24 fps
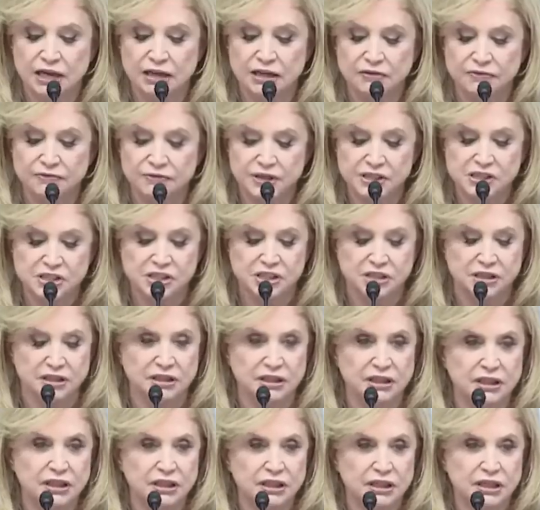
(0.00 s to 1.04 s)
Now, Miss
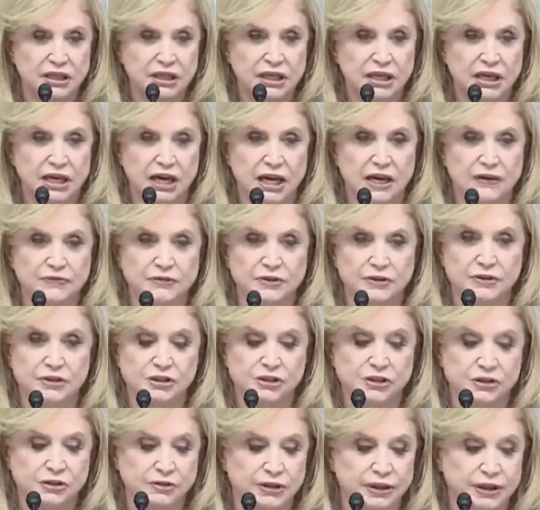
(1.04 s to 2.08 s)
Maloney stopping these
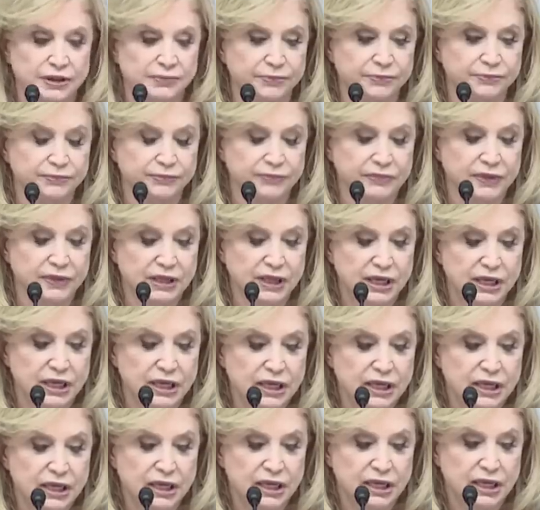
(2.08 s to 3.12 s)
men from talking and saying
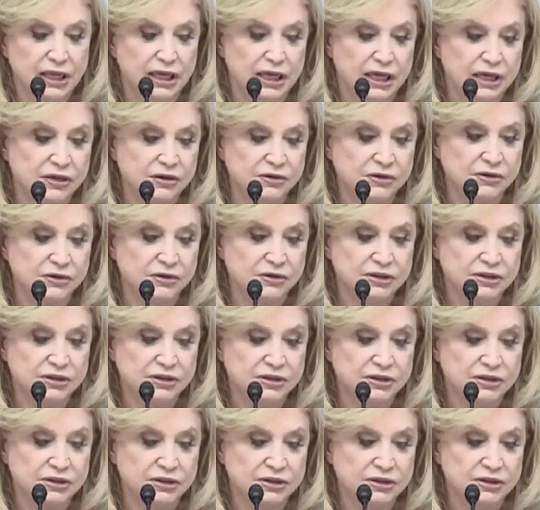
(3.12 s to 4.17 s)
their piece is
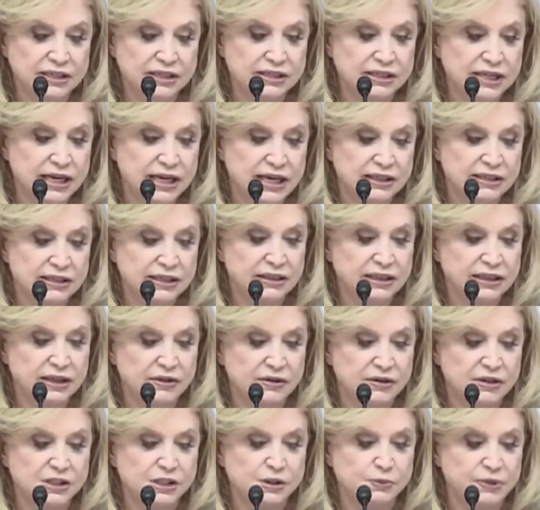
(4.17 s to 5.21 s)
disrespectful at best.
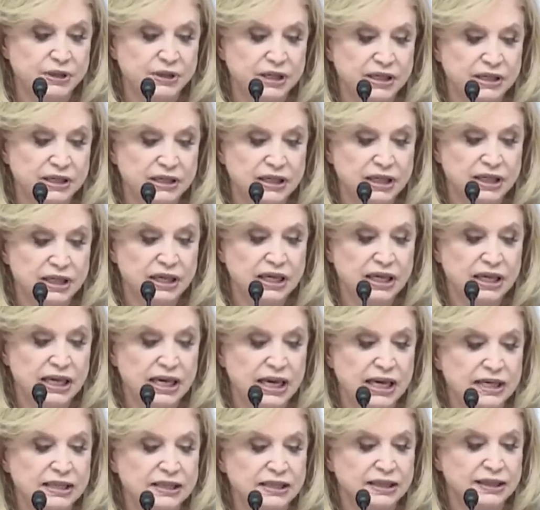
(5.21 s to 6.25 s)
You know, there are a,
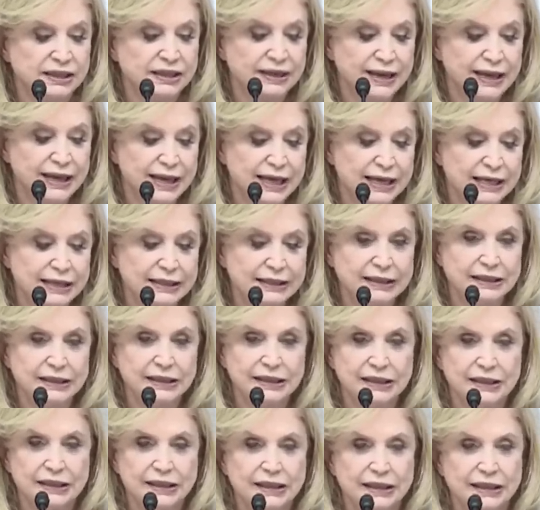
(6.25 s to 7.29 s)
a, a slew of
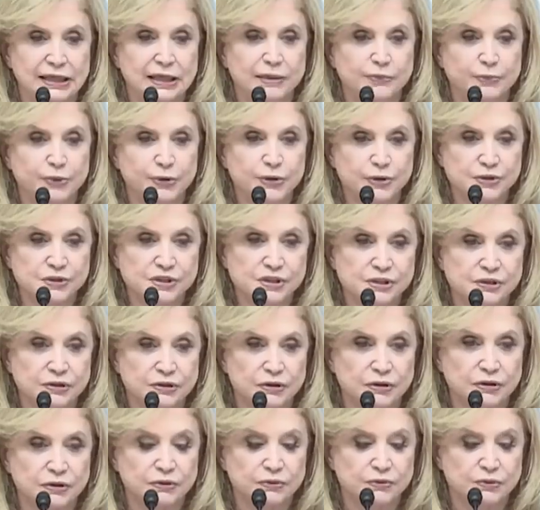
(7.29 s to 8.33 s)
words
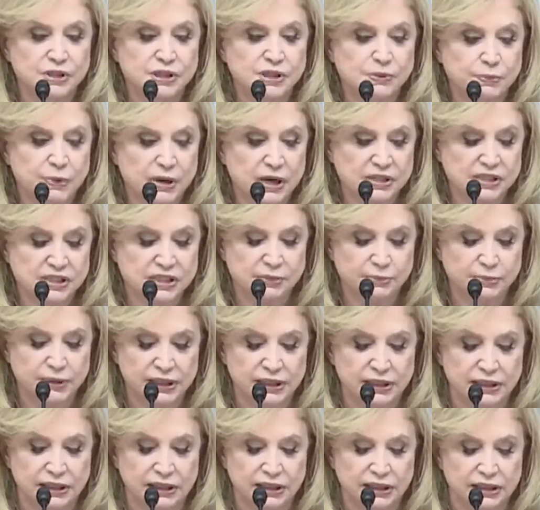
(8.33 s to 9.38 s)
that come to mind to
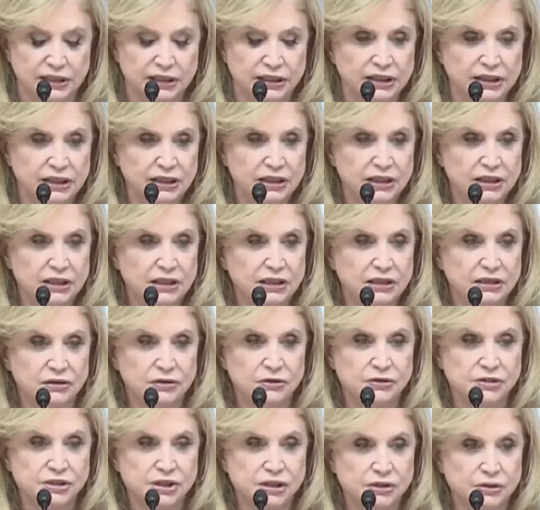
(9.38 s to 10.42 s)
describe this woman.
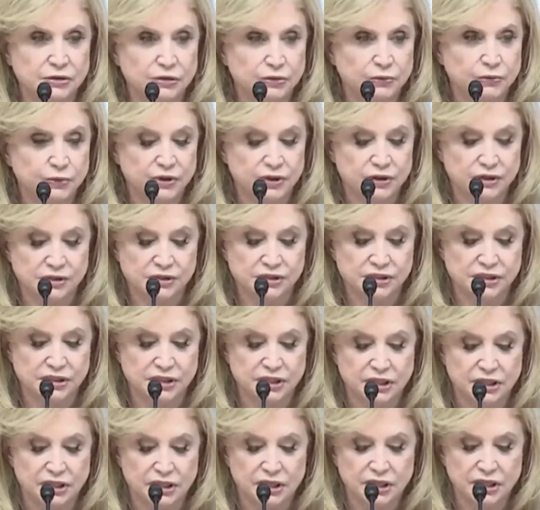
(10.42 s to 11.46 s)
I want to ask this
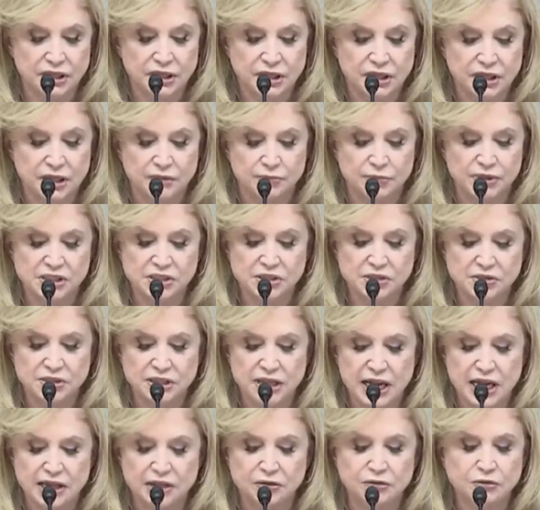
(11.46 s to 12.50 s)
question Who benefits the
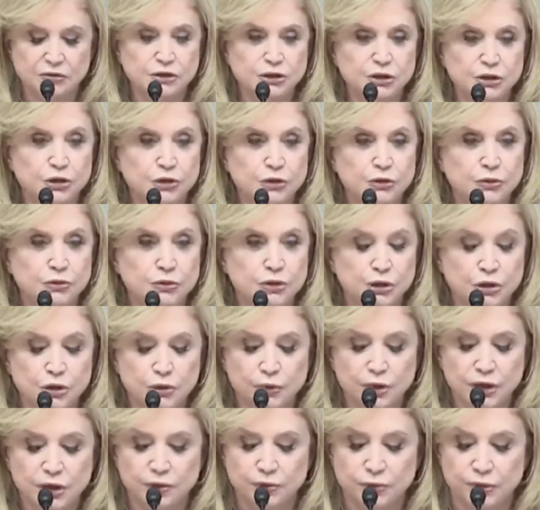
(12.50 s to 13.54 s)
most? Think
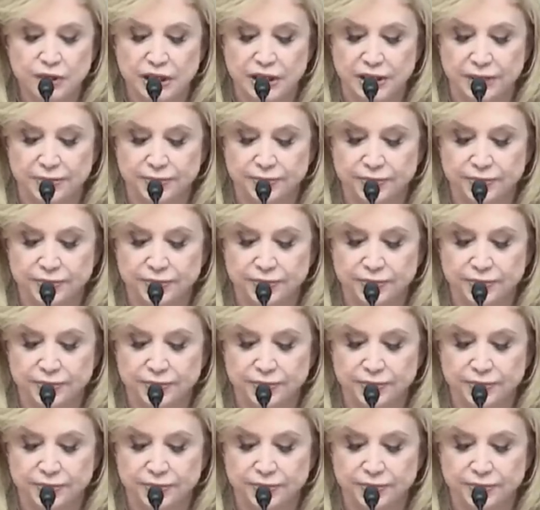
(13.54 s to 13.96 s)
about this.